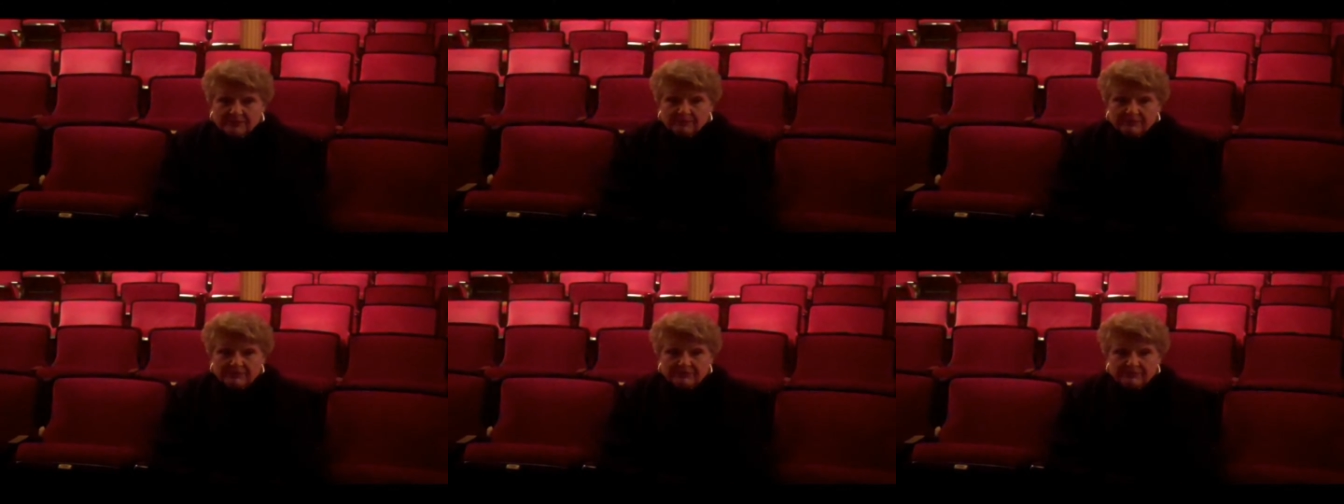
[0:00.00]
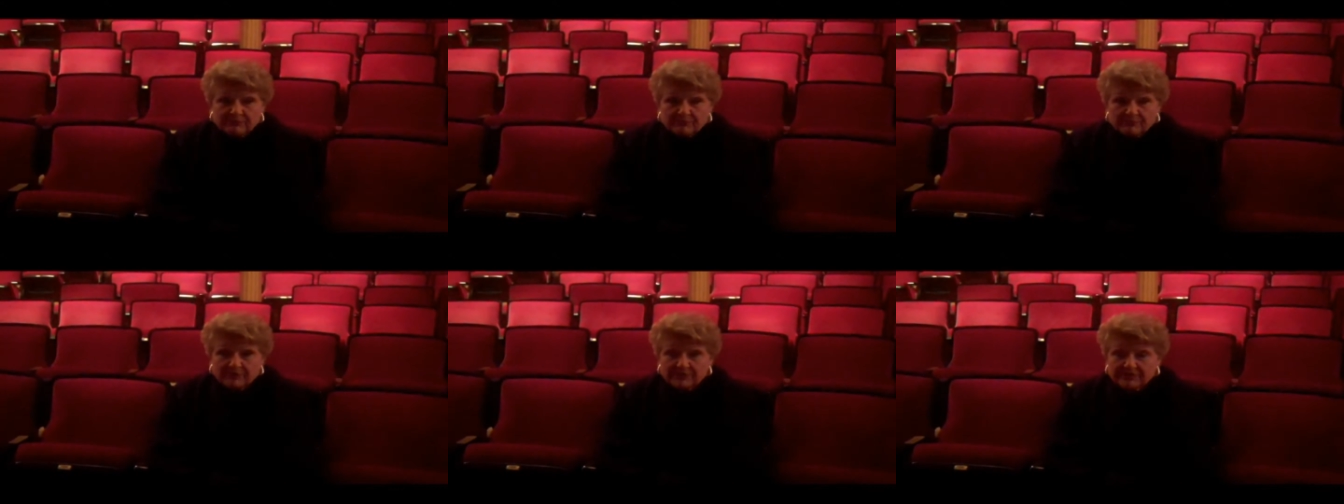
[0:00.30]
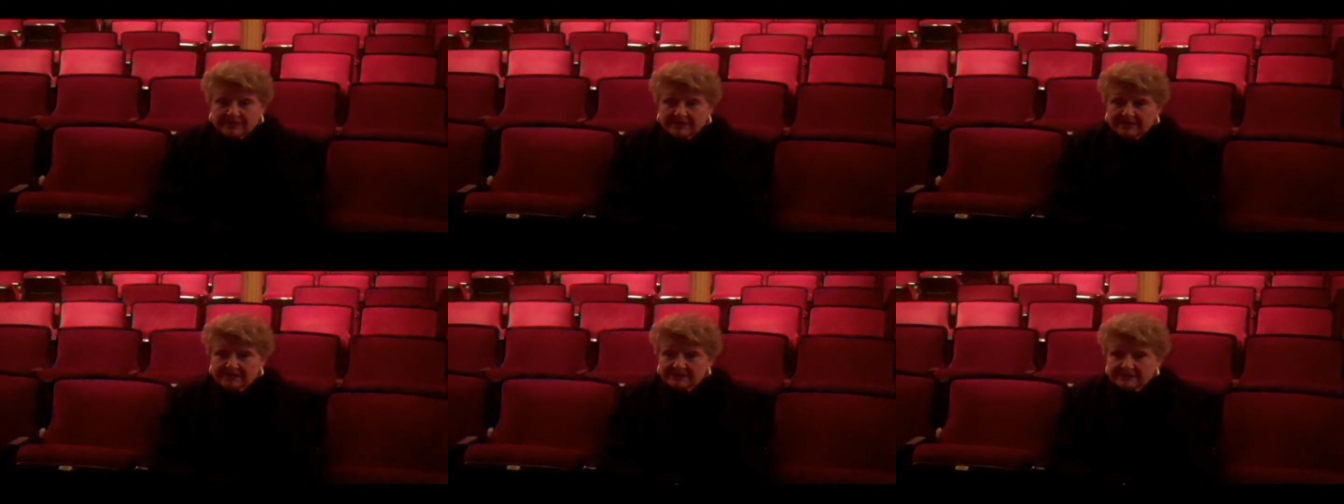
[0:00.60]
We were
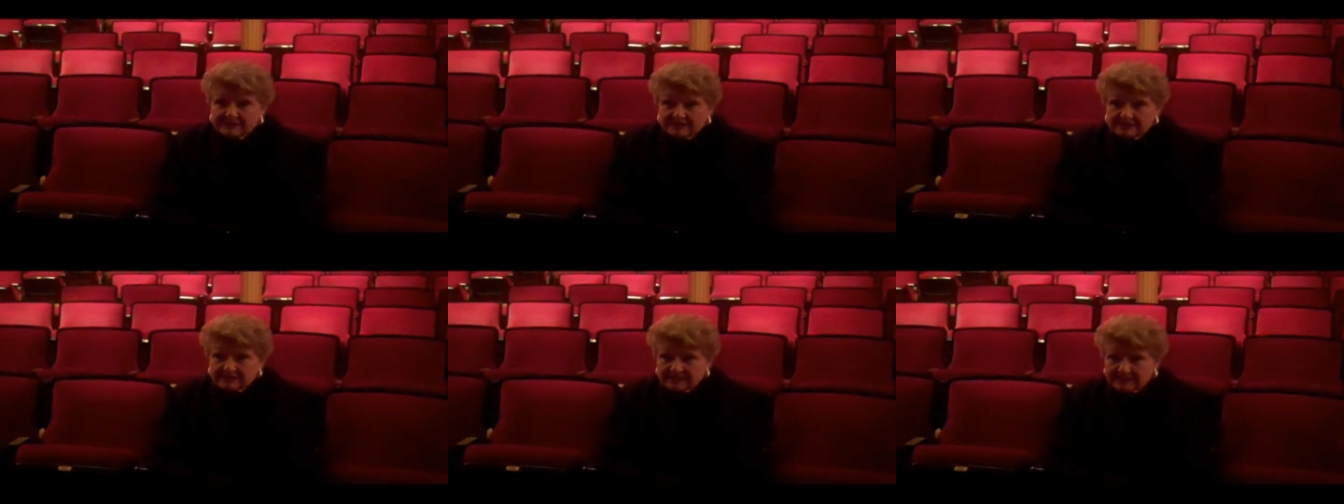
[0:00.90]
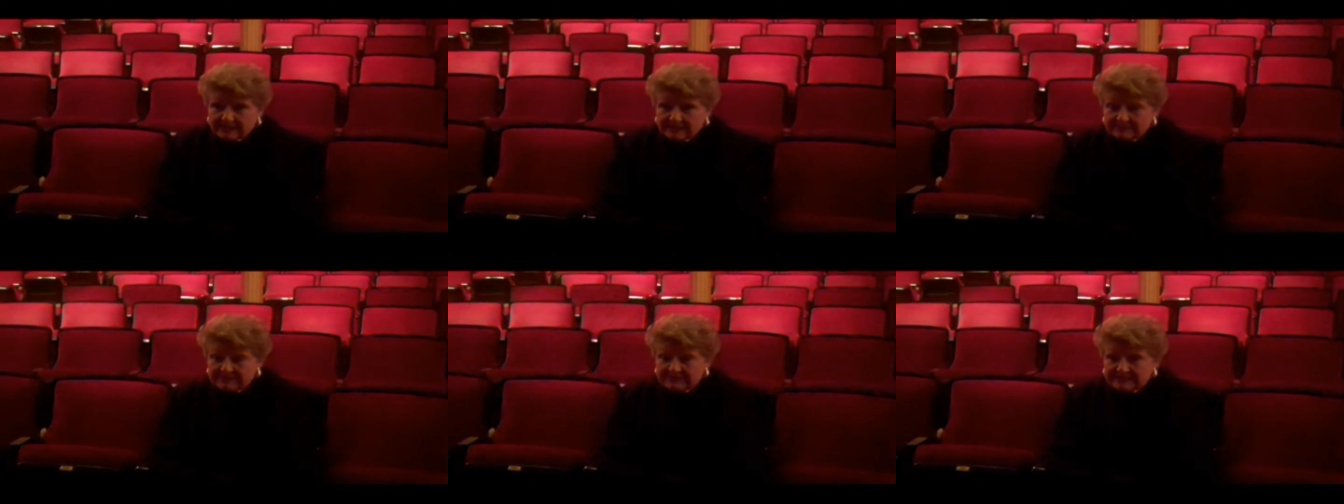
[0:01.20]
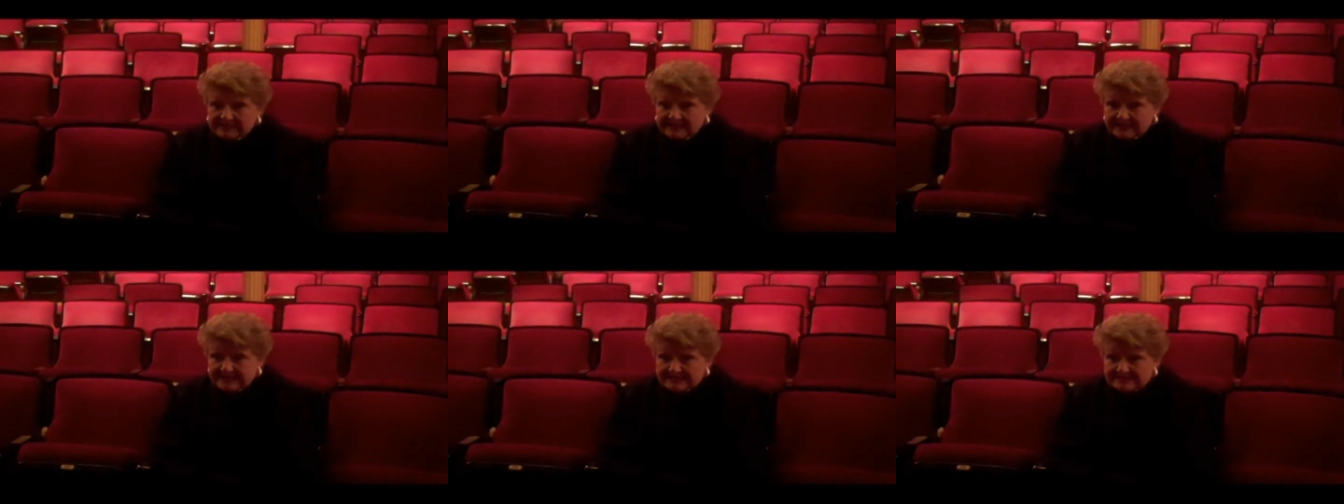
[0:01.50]
working a little club in
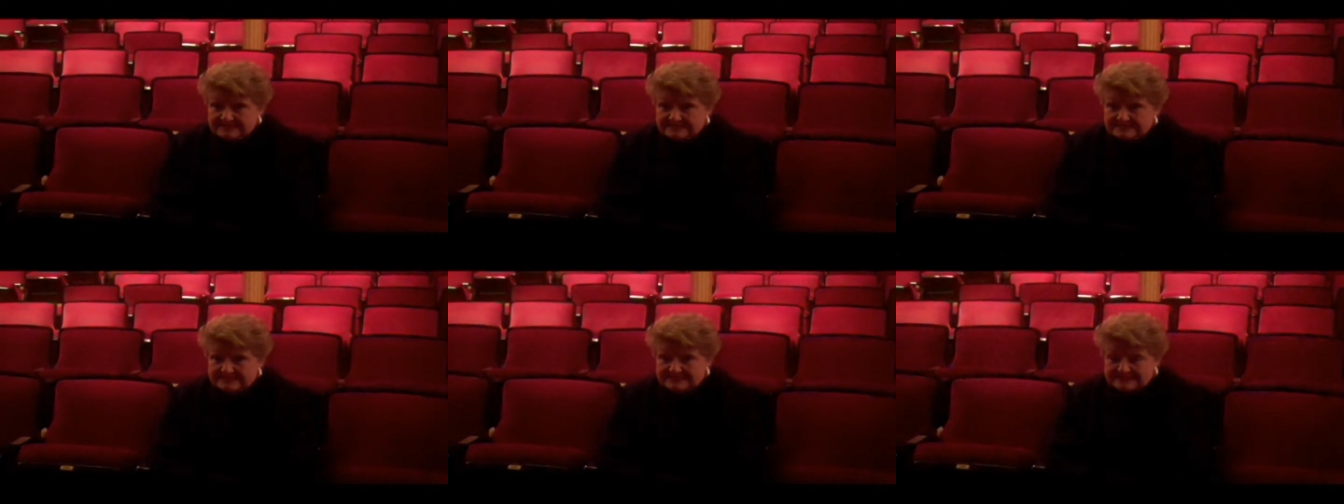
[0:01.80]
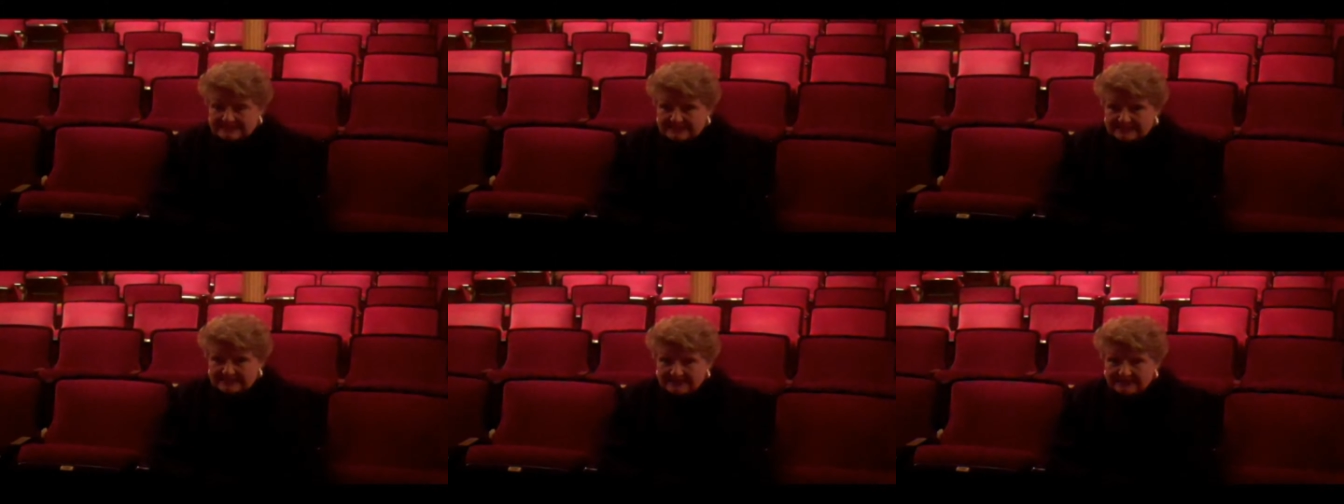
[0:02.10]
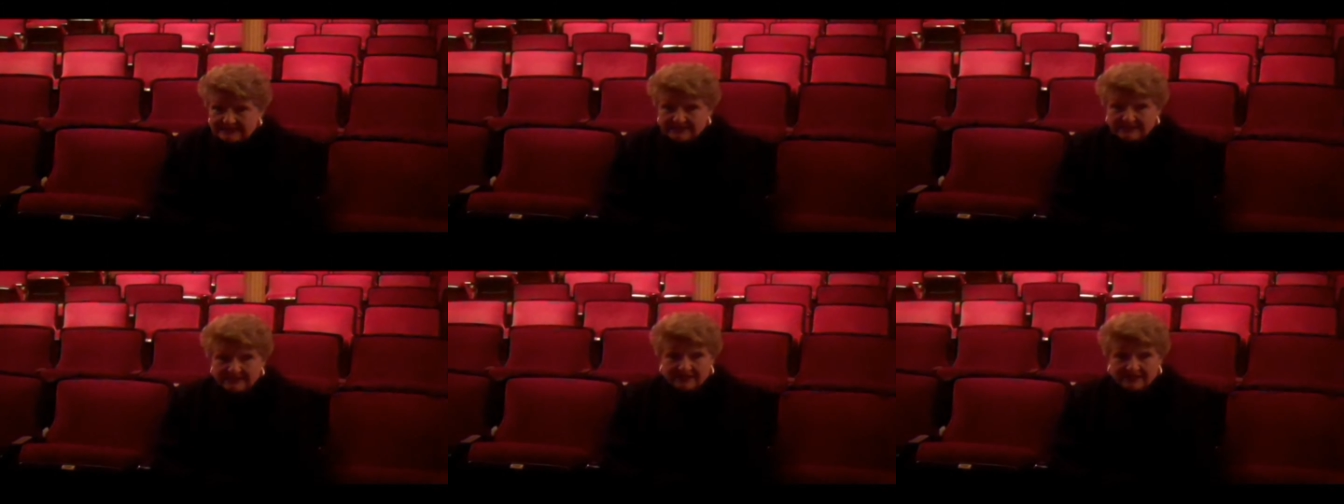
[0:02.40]
Kansas City